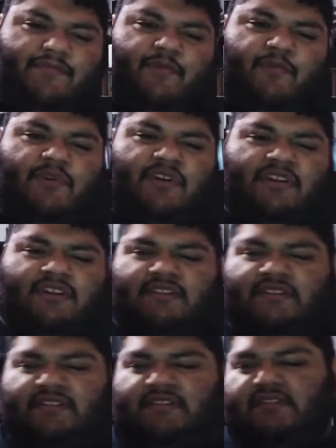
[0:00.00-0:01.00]

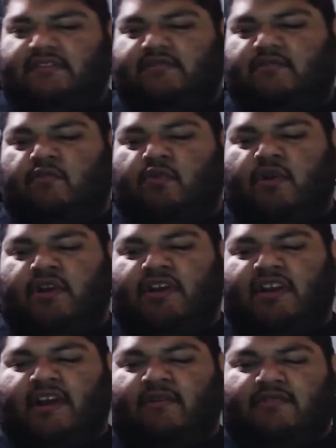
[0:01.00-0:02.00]
was
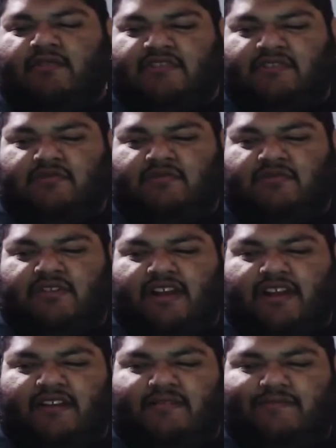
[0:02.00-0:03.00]
one that was
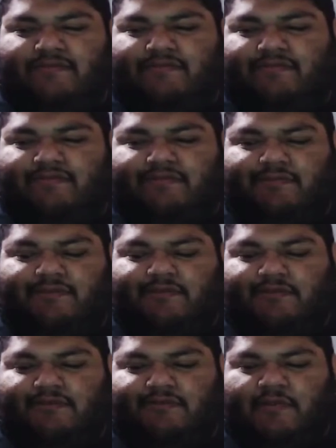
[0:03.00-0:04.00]
like
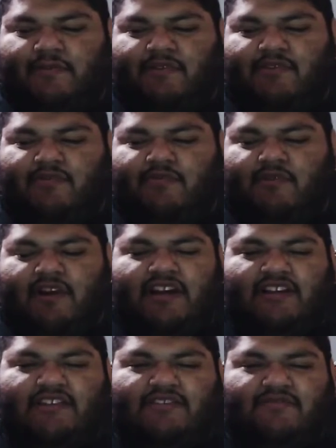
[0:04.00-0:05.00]
maybe
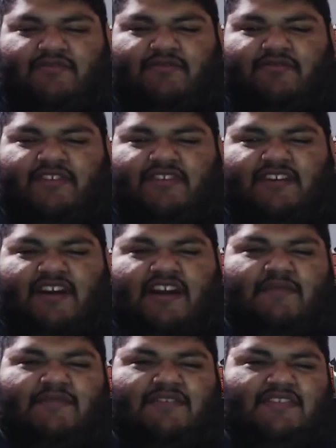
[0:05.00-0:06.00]
twice or three
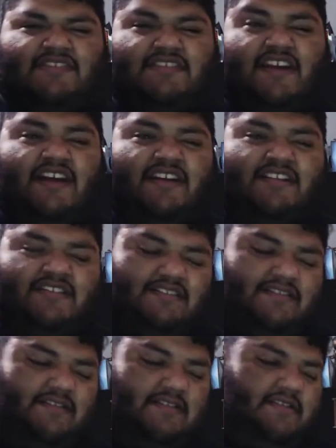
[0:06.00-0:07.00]
times the
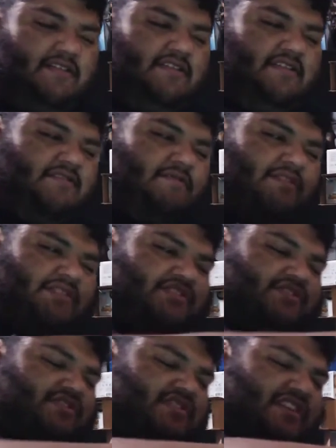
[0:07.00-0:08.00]
size,
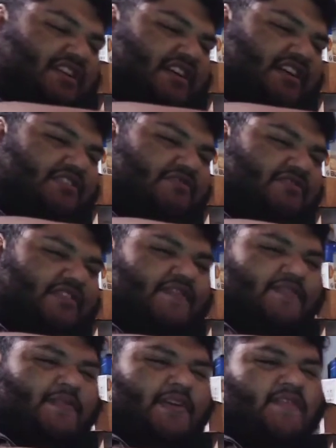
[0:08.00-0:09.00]
which I don't have
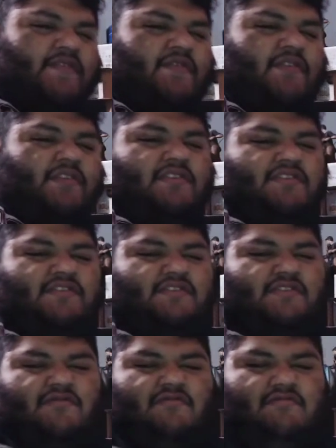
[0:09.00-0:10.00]
the space for.
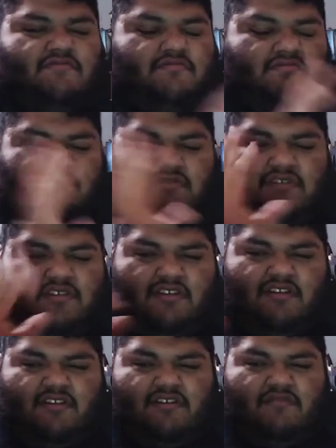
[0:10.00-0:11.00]
So
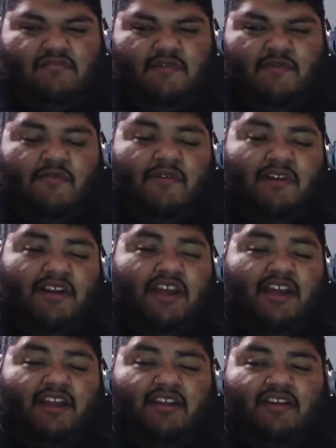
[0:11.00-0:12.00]
maybe one
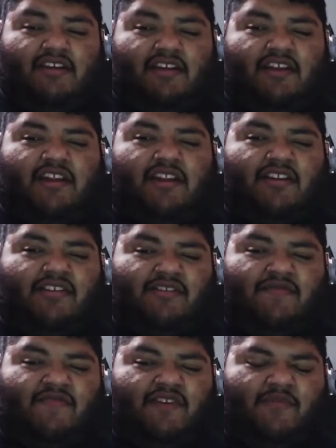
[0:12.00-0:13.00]
day. And then
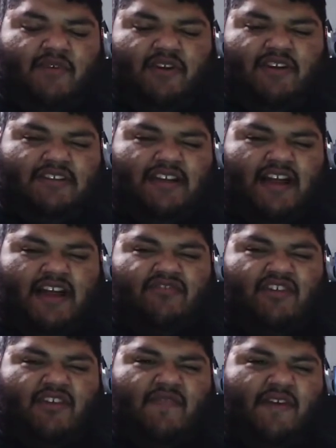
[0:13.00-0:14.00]
the funny part is that I
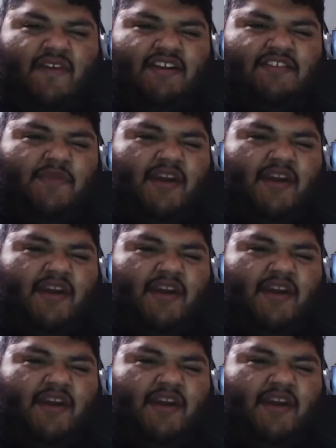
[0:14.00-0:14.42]
try to find the